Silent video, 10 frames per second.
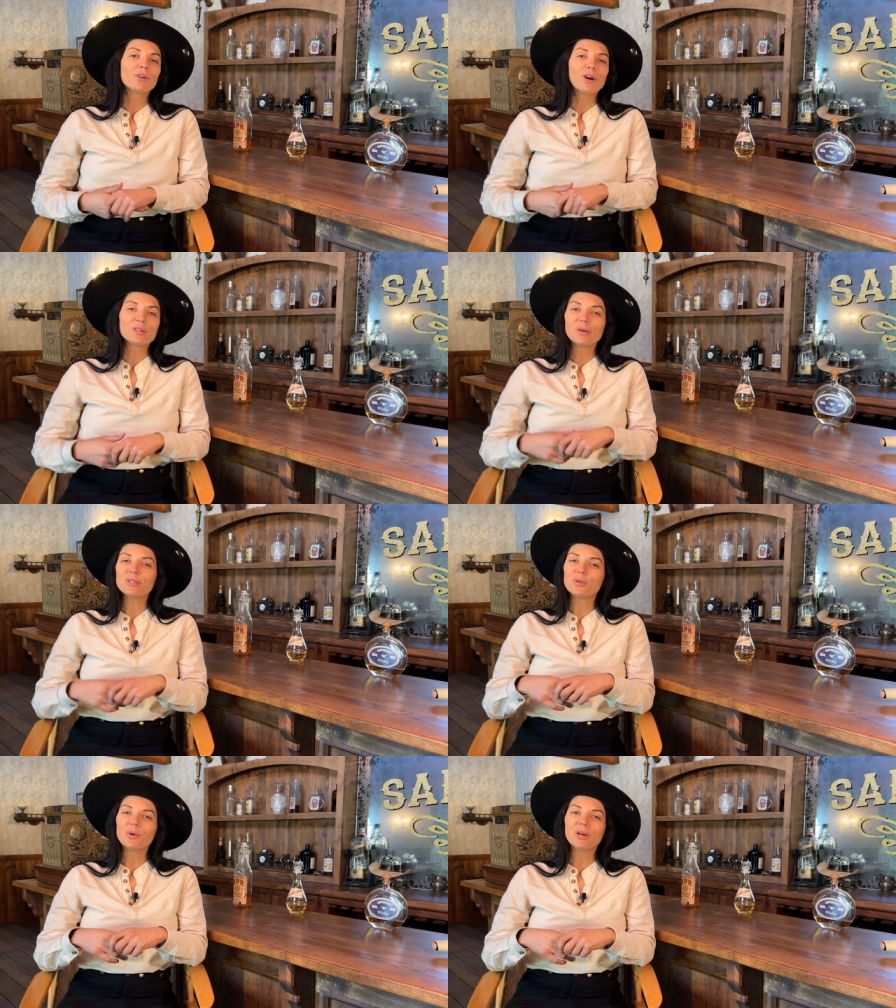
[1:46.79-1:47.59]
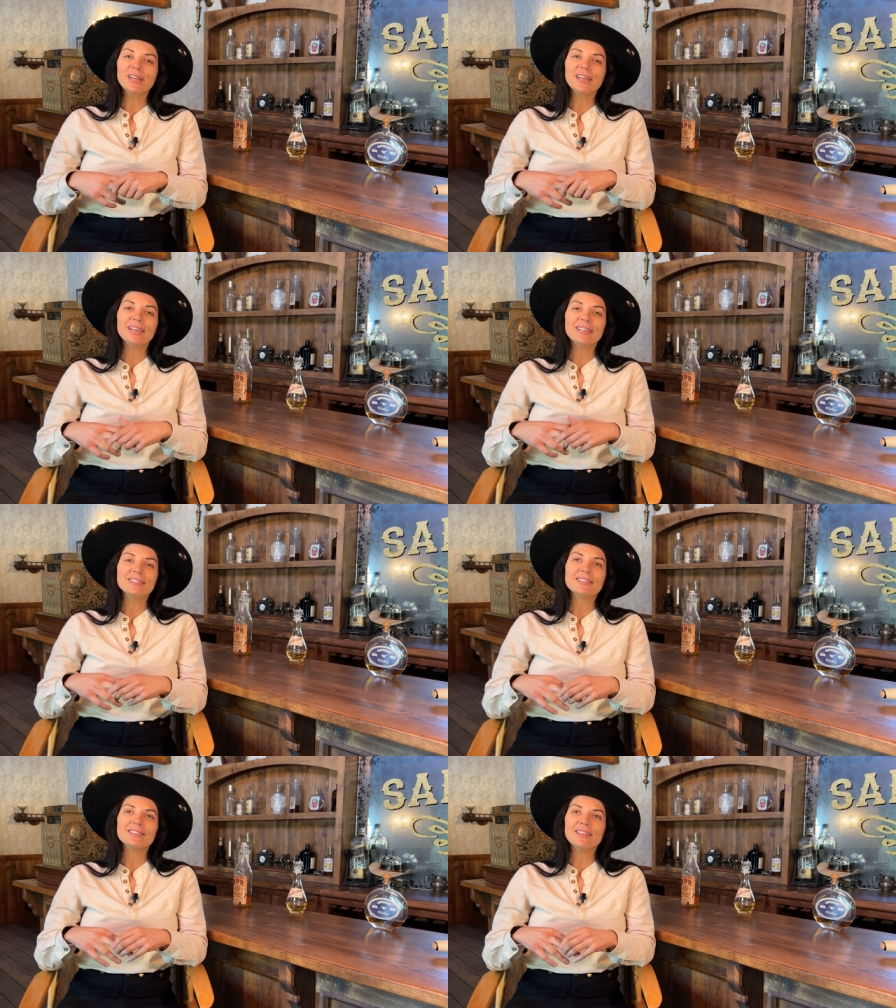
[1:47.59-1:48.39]
the Crossbite story
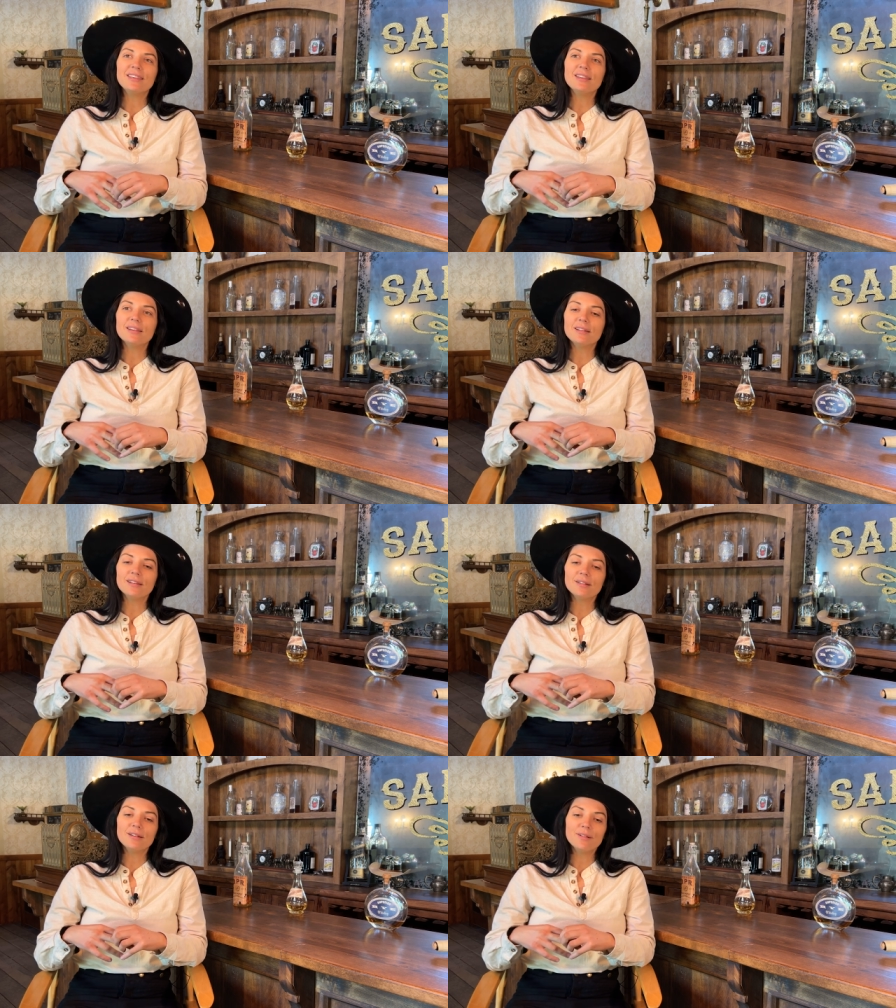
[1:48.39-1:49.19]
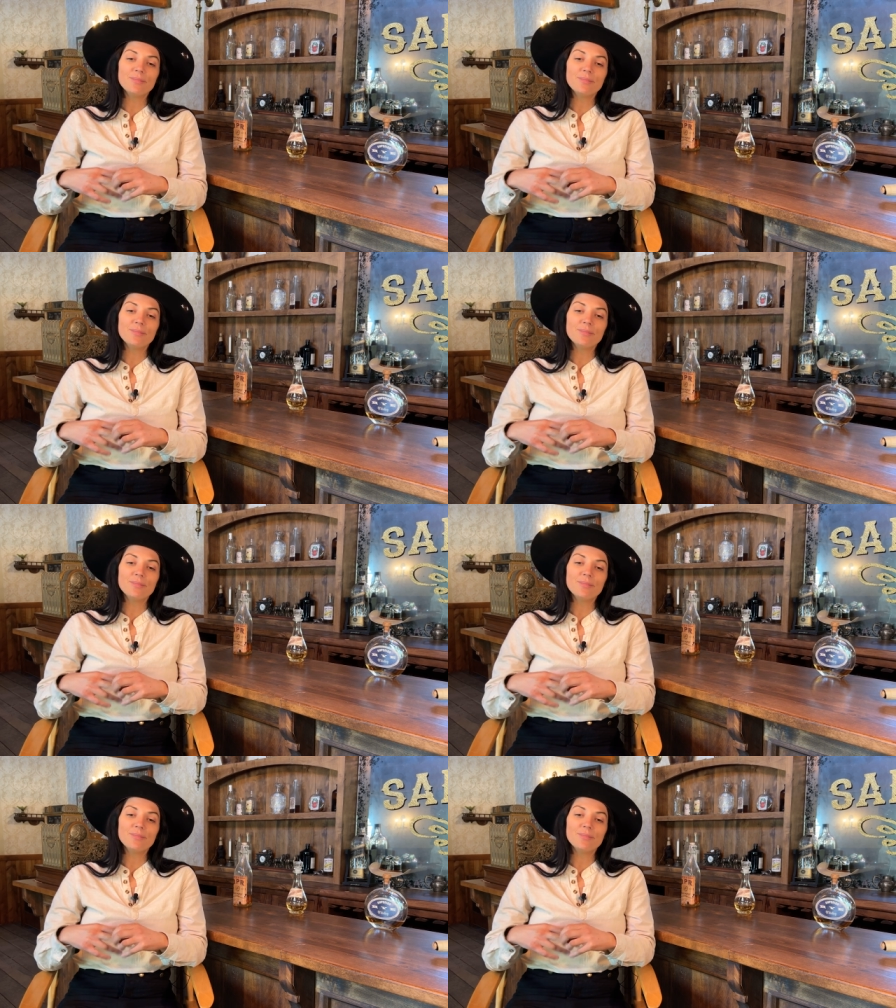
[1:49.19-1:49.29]
is the uh,